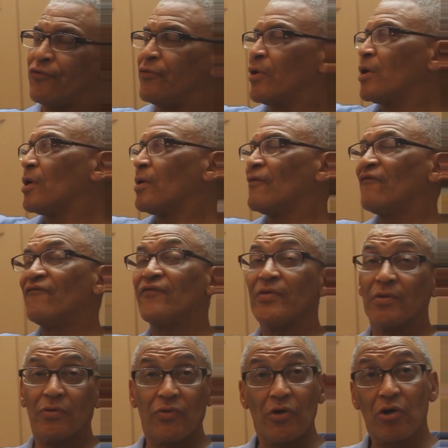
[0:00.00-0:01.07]

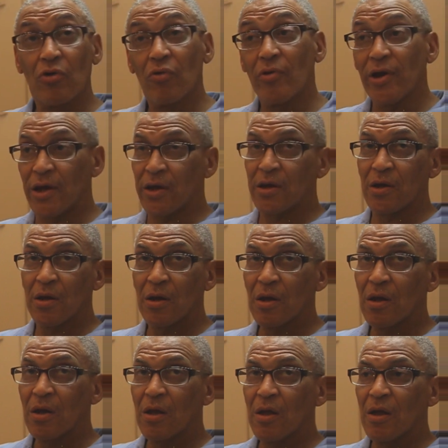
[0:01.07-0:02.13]
Phil the Greek,
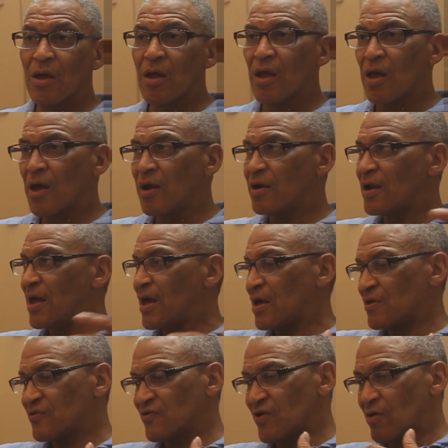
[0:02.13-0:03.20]
and
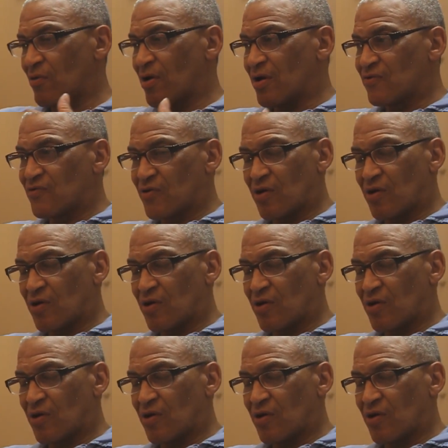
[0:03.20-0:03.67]
etc.,